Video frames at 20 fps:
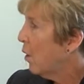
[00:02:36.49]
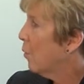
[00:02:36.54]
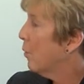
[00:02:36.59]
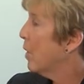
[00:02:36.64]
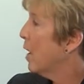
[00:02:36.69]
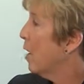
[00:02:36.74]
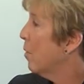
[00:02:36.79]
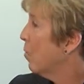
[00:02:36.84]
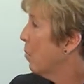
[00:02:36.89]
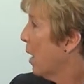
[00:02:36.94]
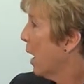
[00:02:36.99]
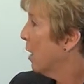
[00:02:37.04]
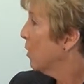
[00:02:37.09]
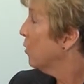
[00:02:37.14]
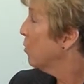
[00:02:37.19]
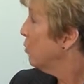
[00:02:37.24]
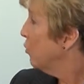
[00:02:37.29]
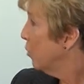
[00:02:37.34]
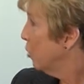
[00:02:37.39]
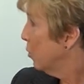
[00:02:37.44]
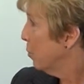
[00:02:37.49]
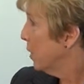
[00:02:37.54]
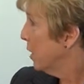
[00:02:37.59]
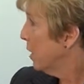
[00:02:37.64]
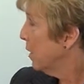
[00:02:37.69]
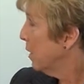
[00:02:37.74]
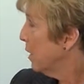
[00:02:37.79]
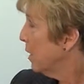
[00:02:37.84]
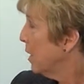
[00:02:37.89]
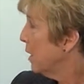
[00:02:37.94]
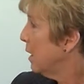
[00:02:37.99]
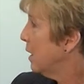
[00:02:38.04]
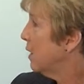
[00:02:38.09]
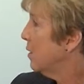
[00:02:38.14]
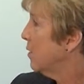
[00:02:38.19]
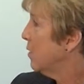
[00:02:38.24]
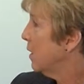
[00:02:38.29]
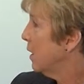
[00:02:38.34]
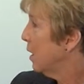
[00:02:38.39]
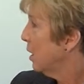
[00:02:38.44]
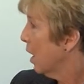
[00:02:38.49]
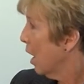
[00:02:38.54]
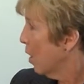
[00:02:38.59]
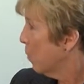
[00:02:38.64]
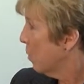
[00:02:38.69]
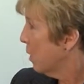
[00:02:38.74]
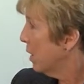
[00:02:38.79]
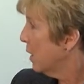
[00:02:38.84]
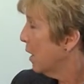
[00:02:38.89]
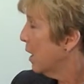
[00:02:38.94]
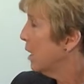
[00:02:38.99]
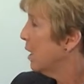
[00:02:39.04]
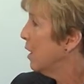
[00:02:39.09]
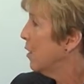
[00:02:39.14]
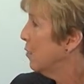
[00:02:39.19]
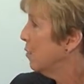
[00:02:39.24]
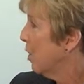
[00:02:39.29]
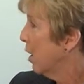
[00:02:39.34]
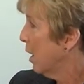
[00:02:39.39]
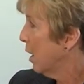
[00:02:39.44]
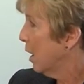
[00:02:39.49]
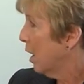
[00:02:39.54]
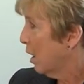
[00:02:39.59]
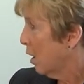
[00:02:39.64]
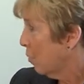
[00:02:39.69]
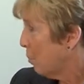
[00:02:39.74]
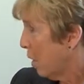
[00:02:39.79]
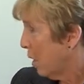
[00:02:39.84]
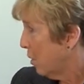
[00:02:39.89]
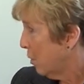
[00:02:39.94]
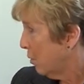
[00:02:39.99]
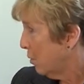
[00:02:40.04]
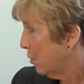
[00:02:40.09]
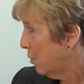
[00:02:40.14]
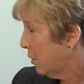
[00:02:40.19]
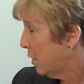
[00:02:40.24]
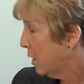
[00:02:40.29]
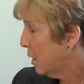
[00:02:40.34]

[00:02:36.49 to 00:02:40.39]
we have Michael Duman. He is the incumbent, and he's running unopposed.